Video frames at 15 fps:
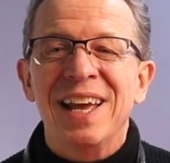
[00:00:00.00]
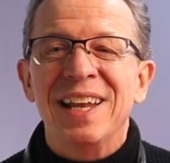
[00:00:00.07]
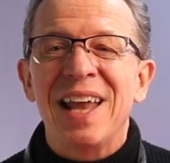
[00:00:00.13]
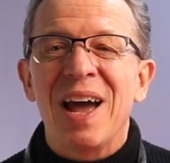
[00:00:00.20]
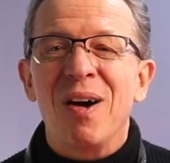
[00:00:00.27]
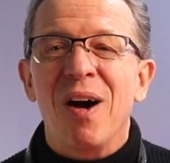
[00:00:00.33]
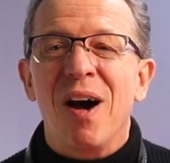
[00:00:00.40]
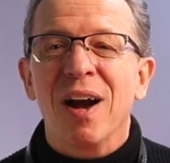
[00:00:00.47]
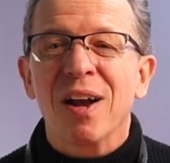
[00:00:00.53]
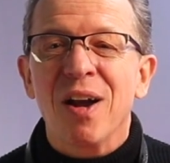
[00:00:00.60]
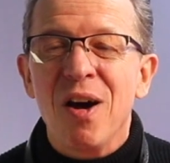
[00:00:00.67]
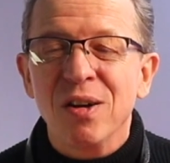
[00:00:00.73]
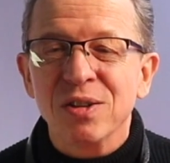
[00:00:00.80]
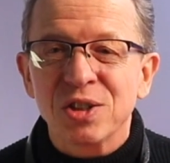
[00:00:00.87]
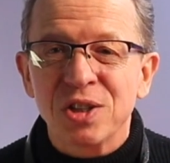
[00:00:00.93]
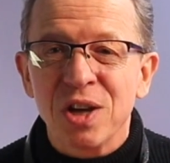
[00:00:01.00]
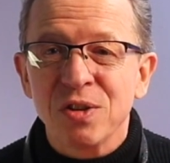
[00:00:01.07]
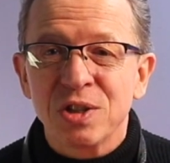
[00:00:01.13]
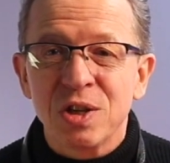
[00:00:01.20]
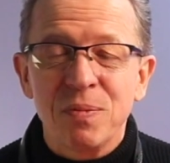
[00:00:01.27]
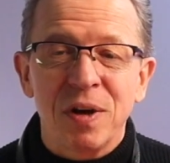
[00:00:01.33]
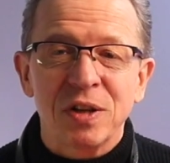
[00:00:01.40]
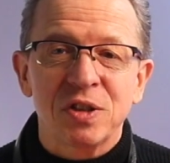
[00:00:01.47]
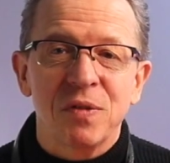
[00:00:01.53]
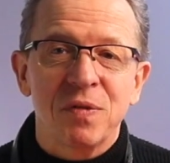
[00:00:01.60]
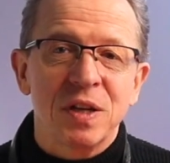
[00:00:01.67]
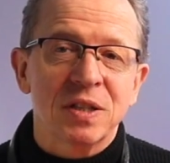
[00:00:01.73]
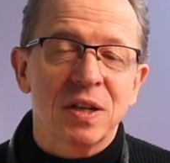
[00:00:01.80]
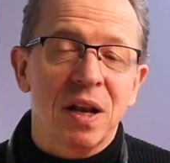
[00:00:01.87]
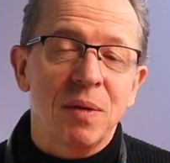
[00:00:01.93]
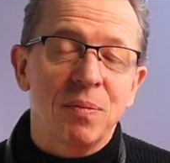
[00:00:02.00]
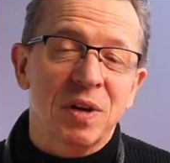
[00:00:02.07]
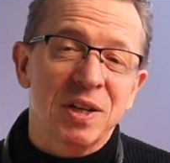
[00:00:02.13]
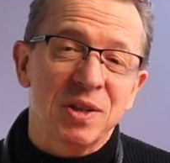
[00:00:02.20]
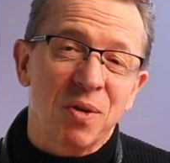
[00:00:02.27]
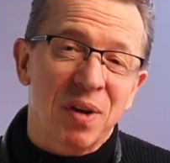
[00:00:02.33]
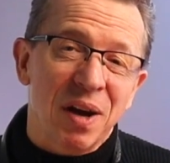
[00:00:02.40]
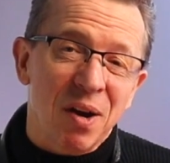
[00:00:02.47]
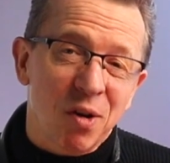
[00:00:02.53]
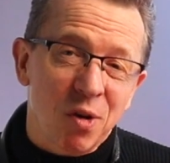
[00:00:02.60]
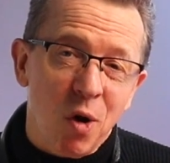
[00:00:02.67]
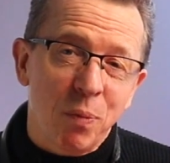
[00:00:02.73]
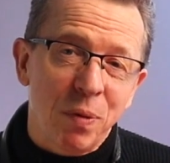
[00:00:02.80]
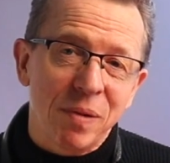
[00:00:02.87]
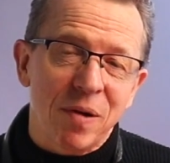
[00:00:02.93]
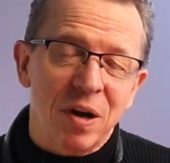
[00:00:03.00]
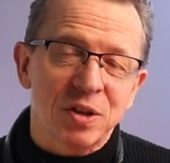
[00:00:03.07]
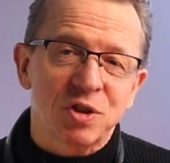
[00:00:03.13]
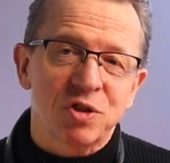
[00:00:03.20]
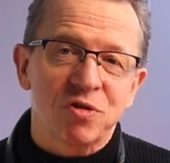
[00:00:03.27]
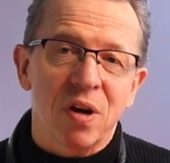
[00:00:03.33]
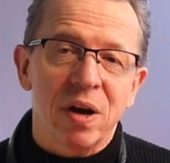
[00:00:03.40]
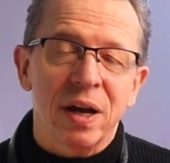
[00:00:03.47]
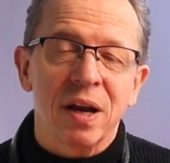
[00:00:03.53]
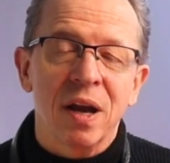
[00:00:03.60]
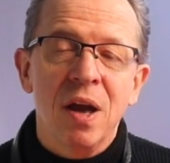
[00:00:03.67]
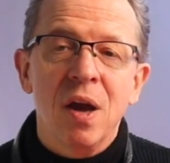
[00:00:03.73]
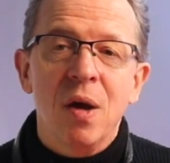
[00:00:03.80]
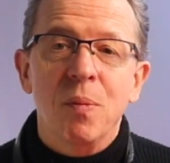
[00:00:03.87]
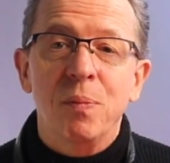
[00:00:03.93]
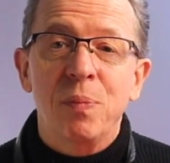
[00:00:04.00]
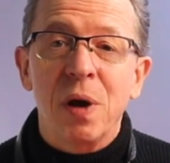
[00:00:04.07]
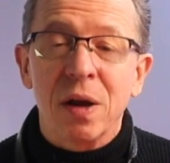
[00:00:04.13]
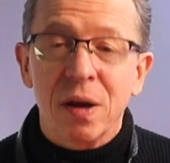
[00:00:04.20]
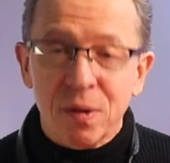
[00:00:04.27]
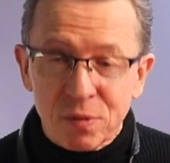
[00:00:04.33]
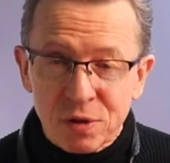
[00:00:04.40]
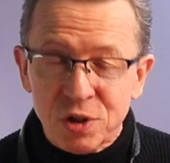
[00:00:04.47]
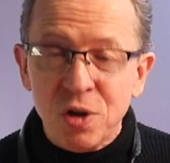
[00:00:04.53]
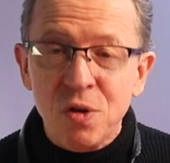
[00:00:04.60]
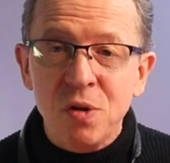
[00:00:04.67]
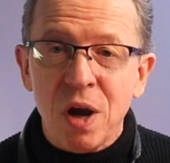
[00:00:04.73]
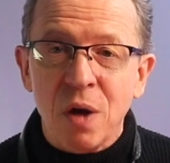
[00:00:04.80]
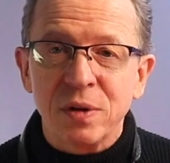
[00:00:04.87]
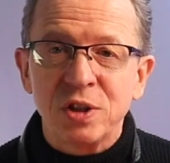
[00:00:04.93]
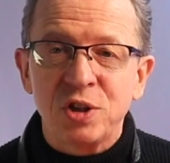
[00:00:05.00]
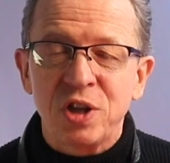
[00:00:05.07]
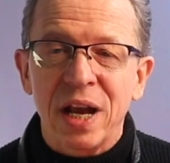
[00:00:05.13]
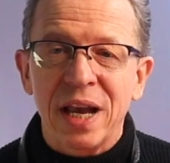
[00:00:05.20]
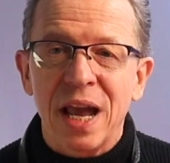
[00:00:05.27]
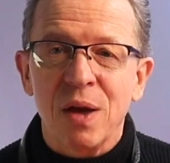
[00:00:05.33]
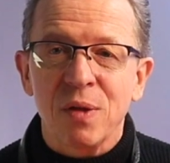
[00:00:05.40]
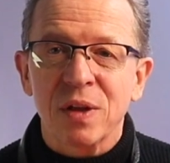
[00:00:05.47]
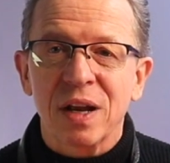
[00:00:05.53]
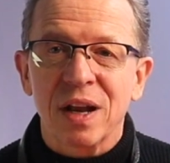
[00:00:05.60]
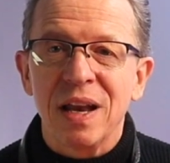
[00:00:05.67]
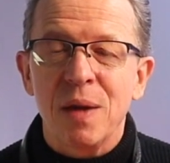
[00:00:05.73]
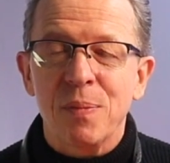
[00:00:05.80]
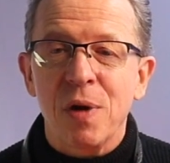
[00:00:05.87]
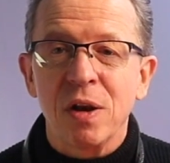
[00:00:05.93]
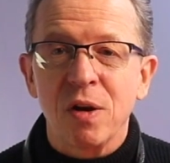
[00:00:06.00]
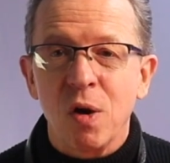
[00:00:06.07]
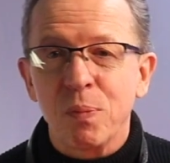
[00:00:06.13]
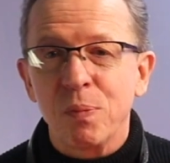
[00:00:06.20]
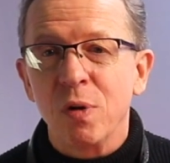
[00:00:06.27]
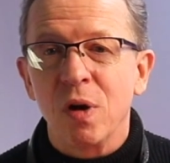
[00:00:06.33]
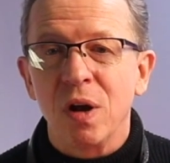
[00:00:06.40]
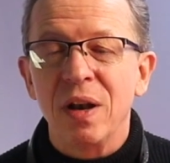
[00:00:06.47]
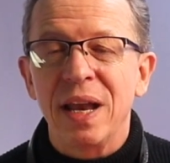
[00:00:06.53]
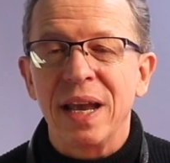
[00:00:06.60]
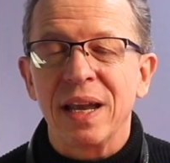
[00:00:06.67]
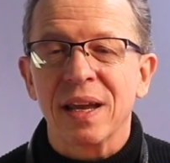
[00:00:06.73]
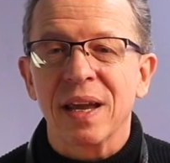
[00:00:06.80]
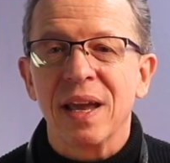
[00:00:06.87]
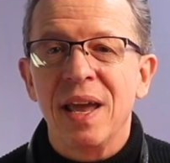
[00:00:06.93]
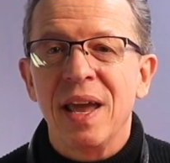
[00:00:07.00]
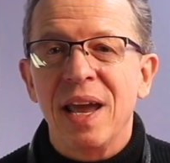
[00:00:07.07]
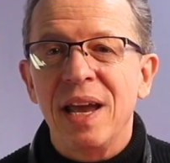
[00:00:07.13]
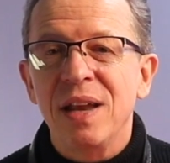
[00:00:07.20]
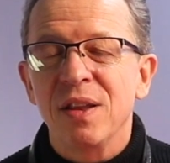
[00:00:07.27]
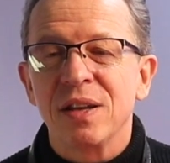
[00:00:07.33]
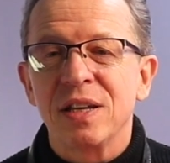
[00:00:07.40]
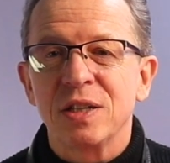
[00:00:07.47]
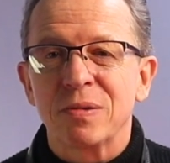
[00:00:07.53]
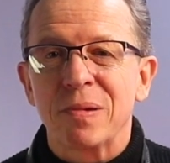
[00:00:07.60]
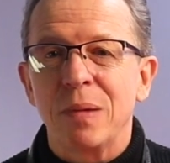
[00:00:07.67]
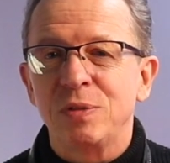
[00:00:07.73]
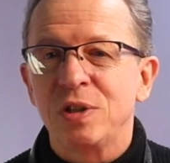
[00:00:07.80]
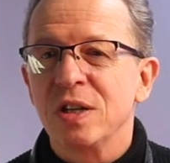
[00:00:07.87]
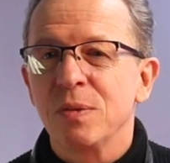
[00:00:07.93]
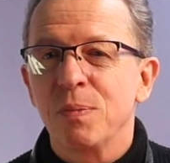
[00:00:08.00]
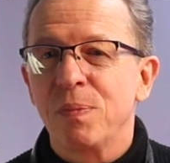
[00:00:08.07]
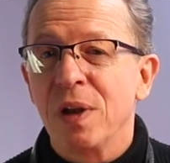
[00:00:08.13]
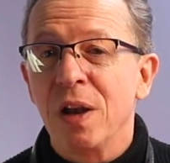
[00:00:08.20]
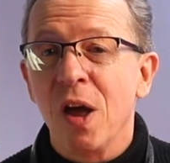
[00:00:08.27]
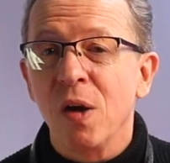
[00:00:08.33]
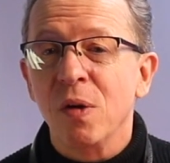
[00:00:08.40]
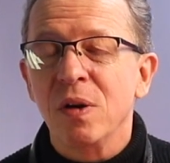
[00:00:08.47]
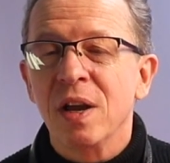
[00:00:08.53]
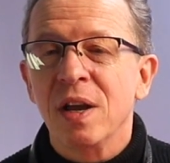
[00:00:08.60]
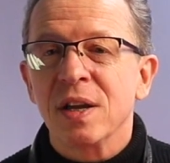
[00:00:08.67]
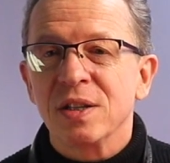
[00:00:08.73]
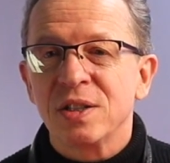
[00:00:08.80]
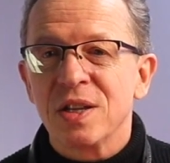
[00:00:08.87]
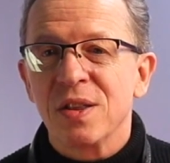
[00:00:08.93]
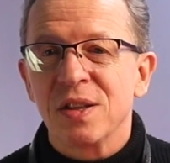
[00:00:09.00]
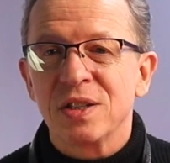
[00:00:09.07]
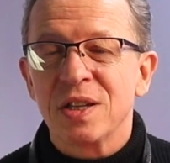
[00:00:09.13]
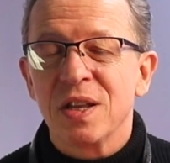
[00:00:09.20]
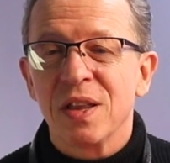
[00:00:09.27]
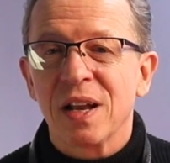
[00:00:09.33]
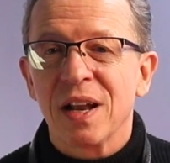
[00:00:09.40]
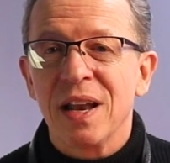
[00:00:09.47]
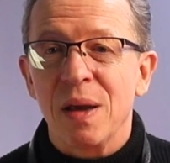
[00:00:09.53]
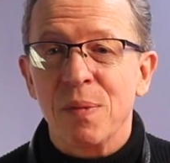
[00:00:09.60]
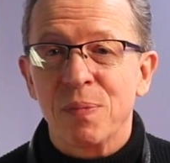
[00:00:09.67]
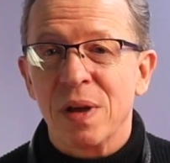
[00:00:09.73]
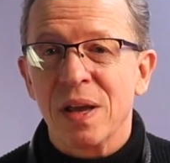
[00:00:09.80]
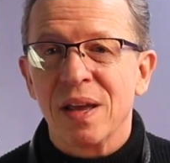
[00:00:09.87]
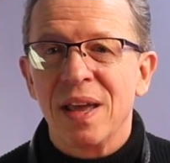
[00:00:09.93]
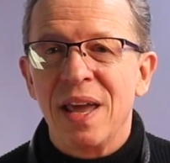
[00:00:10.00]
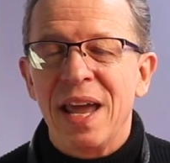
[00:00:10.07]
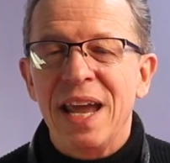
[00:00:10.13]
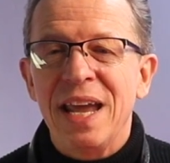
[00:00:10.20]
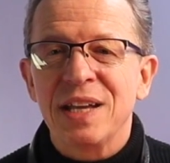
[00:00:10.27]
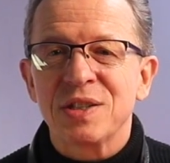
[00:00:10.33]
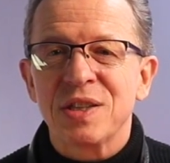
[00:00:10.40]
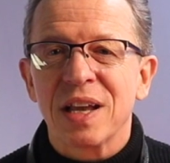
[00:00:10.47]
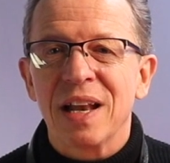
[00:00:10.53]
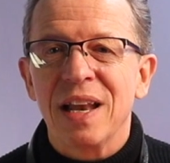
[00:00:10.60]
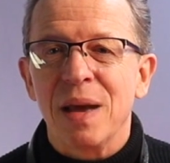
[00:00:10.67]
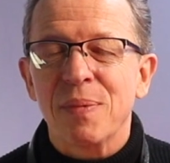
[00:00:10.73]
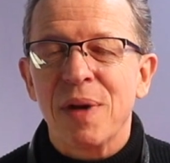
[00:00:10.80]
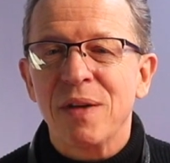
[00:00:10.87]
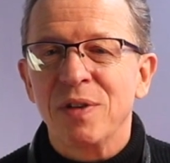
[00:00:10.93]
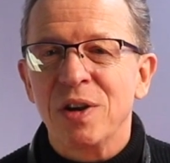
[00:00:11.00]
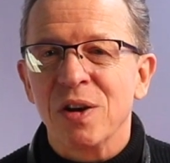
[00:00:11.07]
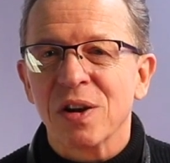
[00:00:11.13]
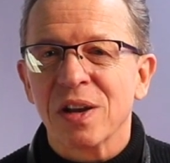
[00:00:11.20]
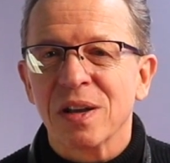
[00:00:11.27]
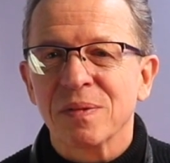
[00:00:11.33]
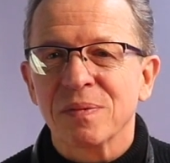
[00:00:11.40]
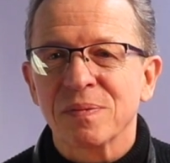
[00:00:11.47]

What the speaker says: Now, I can't show too much of this clip because I'll get a copyright strike, but do go and check out the clip, and I'll put a link in the description below to the clip. But here's the clip, have a look.